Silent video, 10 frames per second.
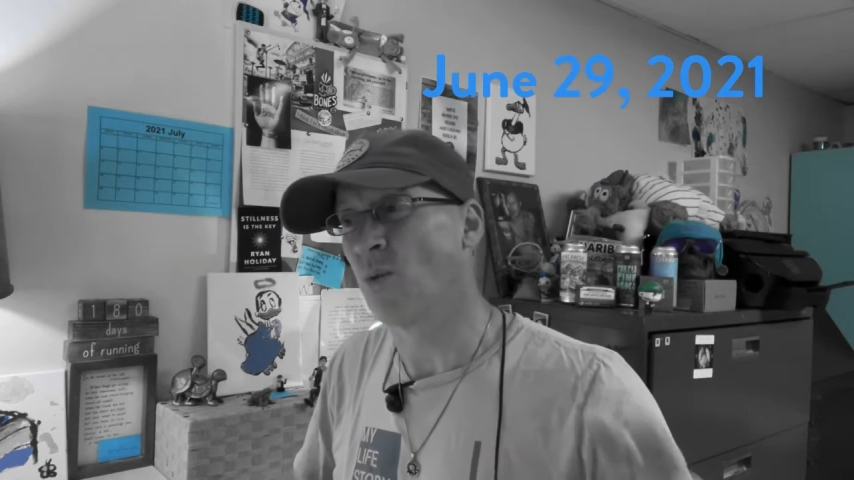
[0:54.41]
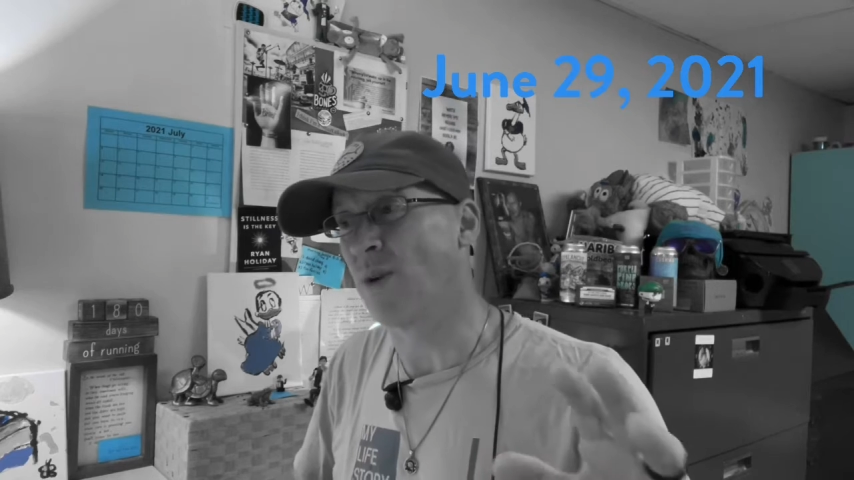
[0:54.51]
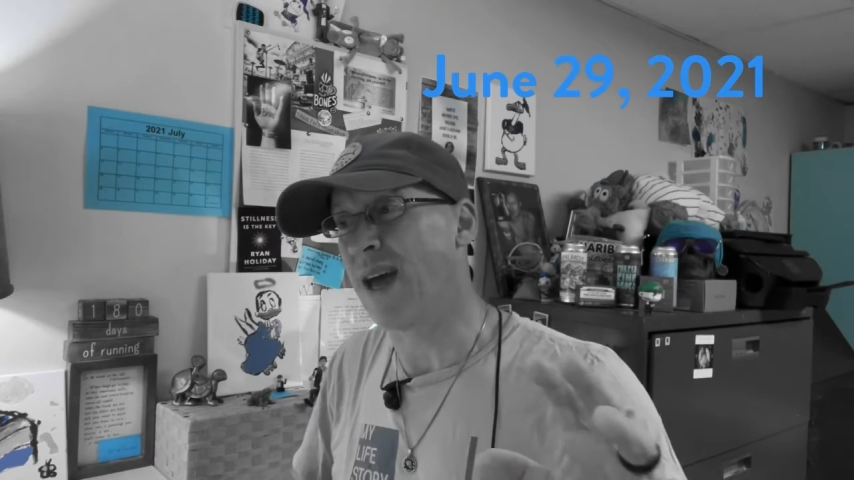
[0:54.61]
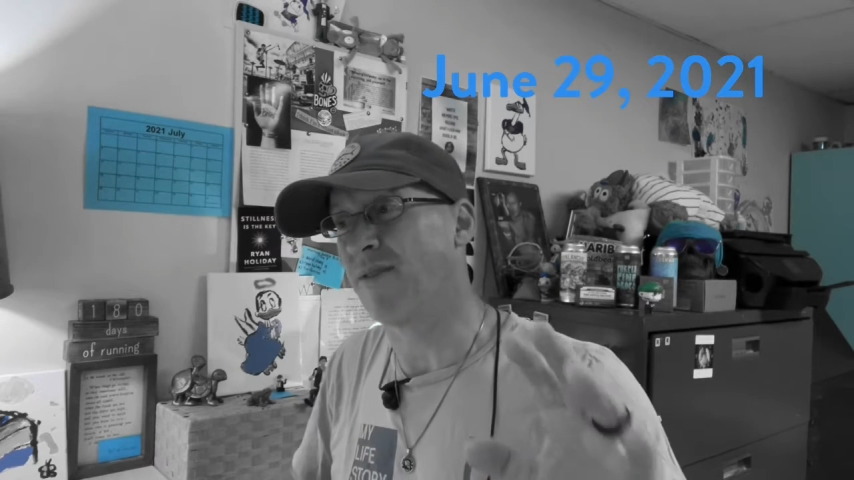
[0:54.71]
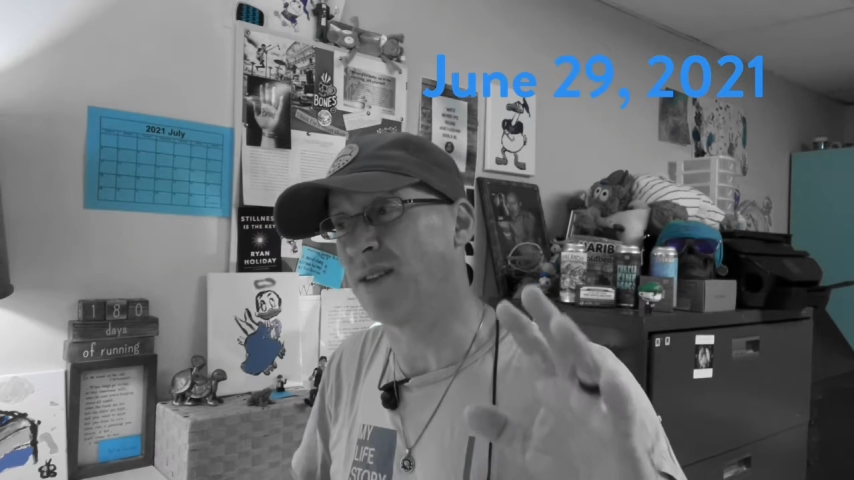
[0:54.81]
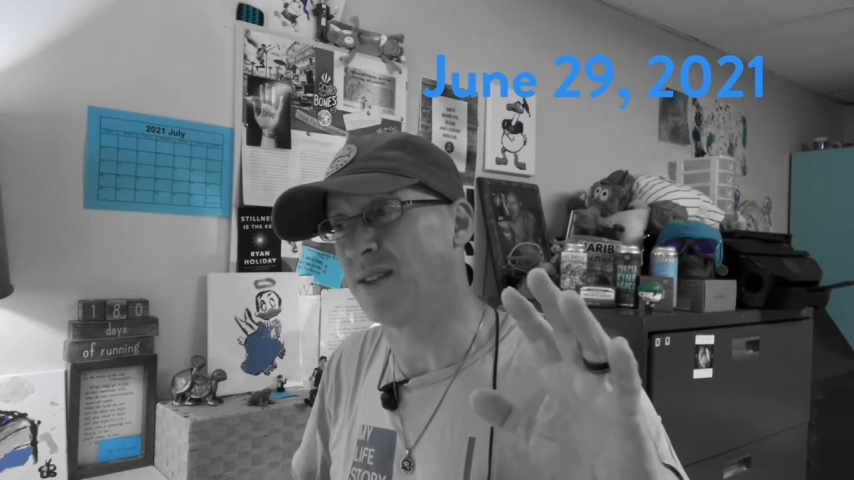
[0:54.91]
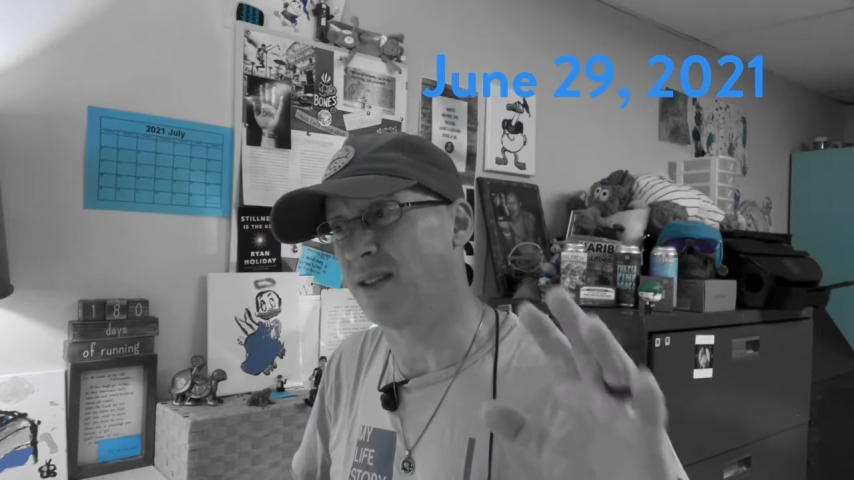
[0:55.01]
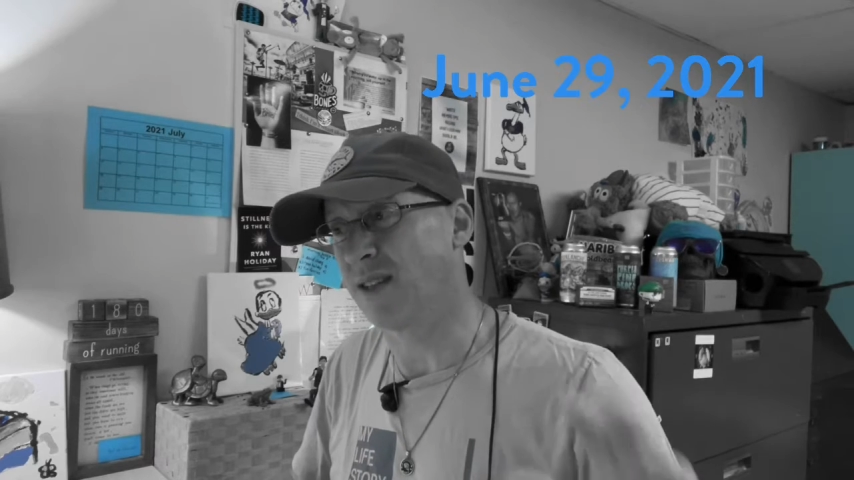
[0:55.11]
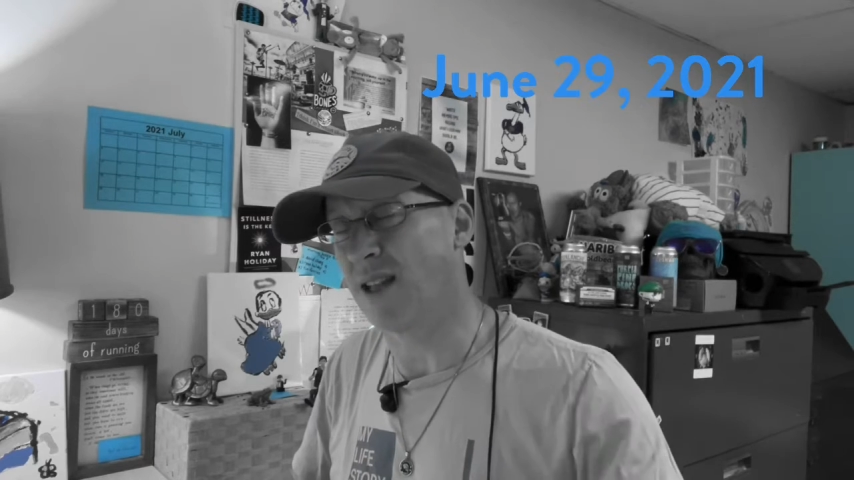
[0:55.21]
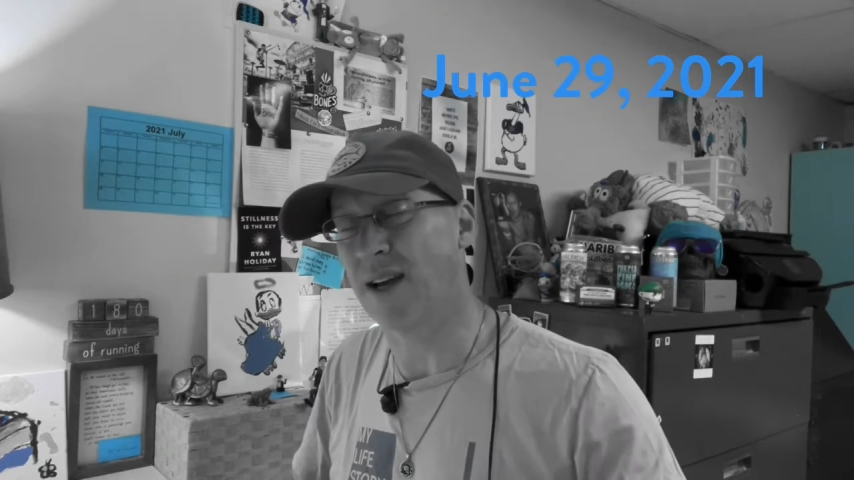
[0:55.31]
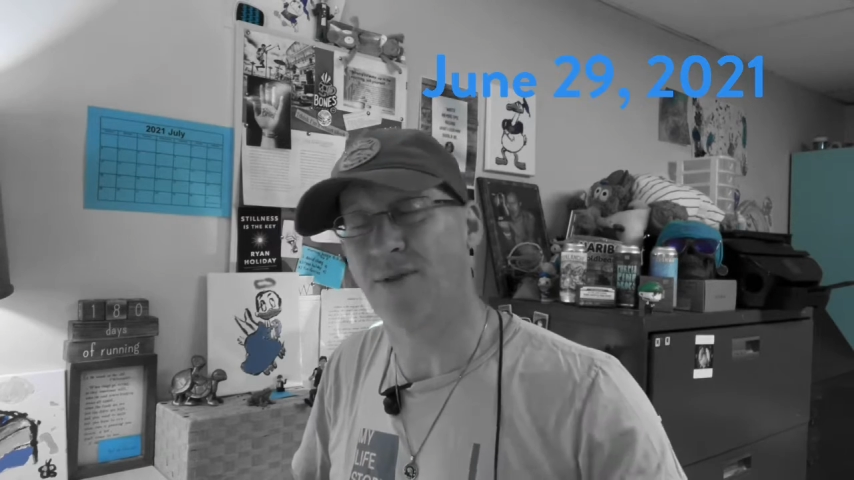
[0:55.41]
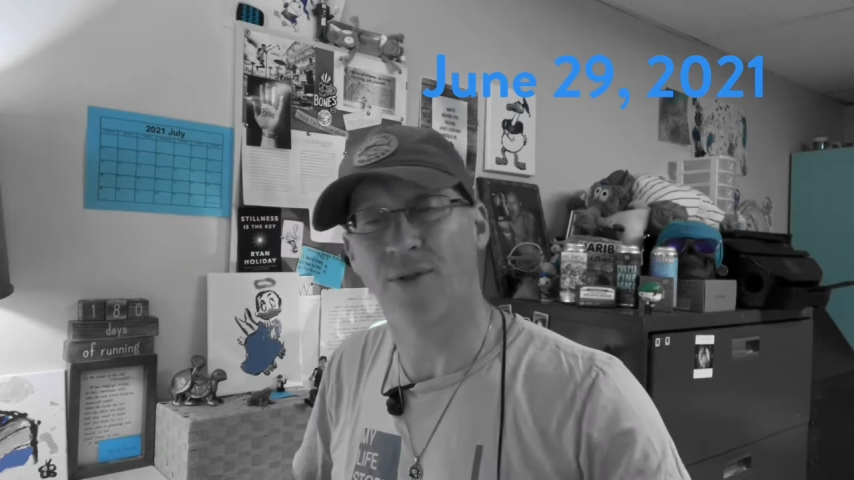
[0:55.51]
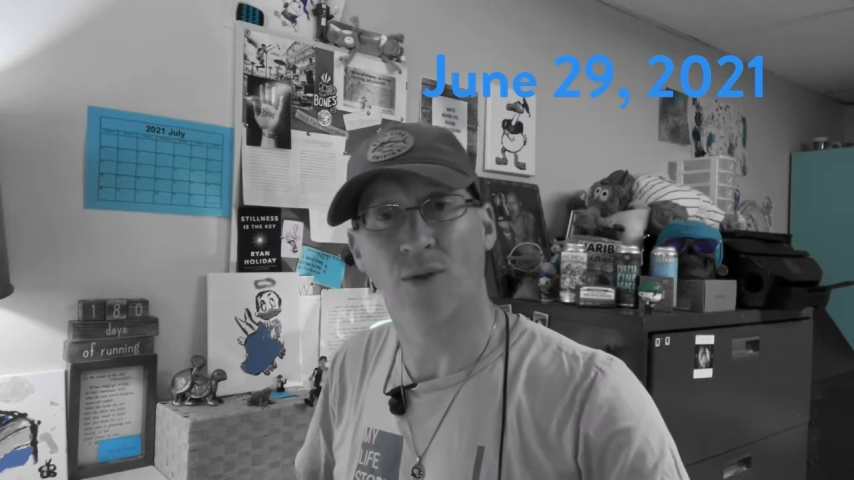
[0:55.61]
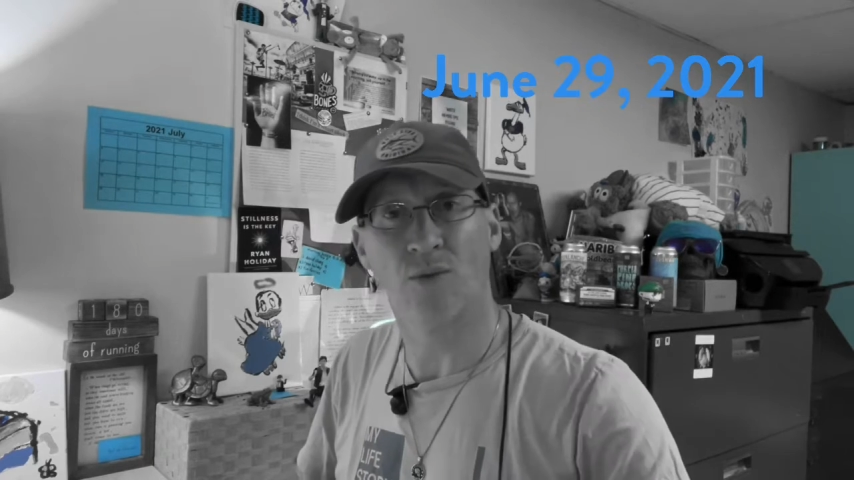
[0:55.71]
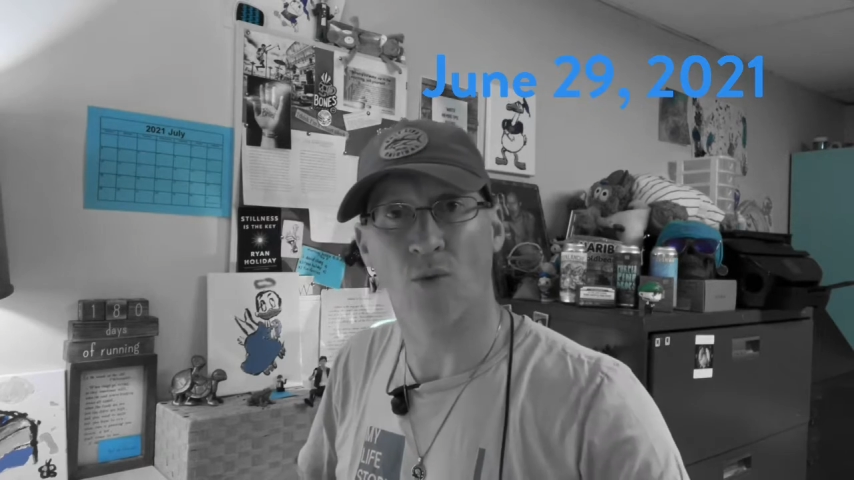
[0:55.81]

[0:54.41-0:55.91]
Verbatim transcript: We have a delightful